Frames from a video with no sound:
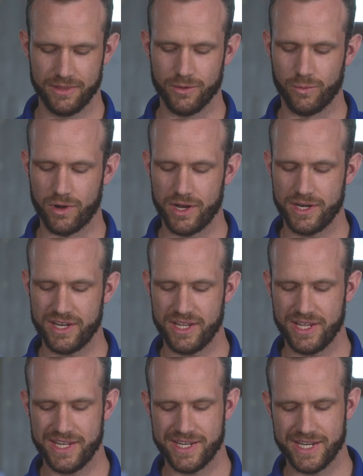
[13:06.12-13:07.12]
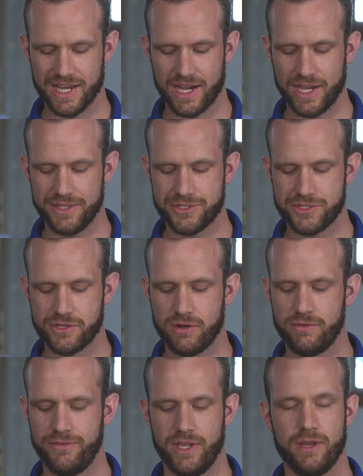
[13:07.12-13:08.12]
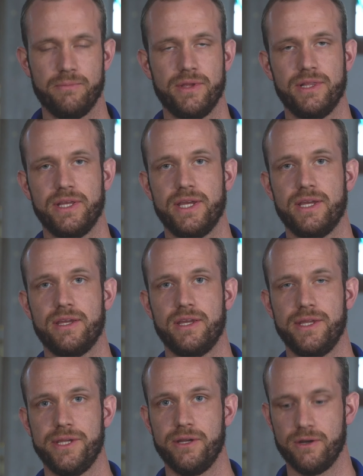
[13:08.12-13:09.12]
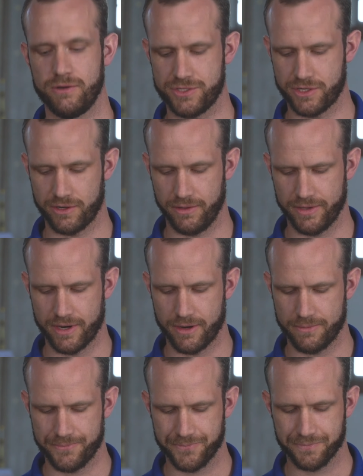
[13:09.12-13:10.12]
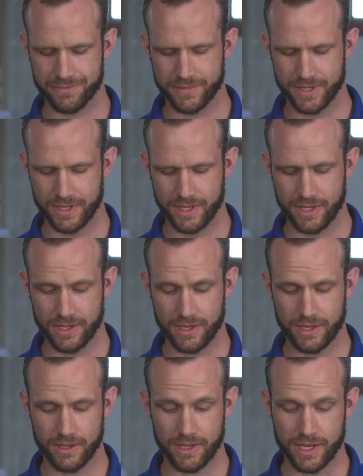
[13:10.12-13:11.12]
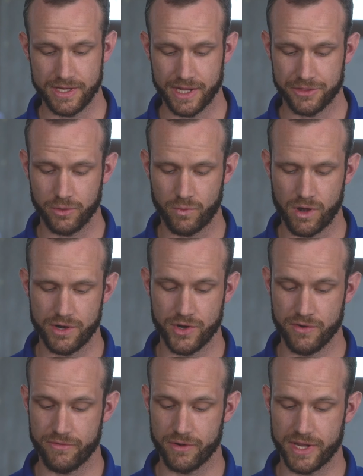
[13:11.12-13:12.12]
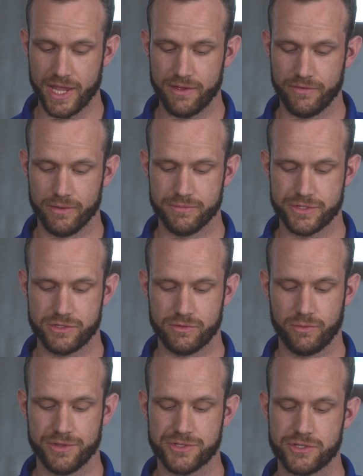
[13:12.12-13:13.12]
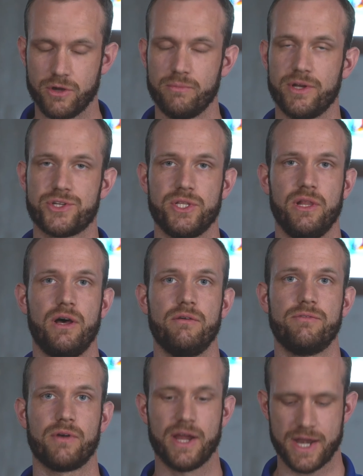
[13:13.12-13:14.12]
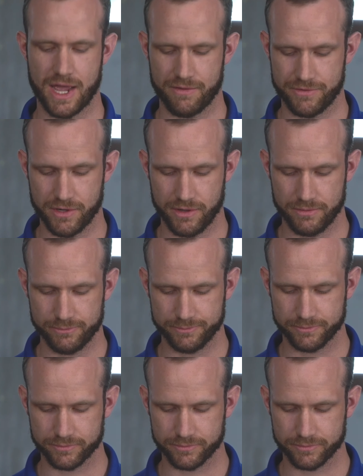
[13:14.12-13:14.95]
the one he denied so vehemently years earlier, and yet the one who forgave him with so much love right after.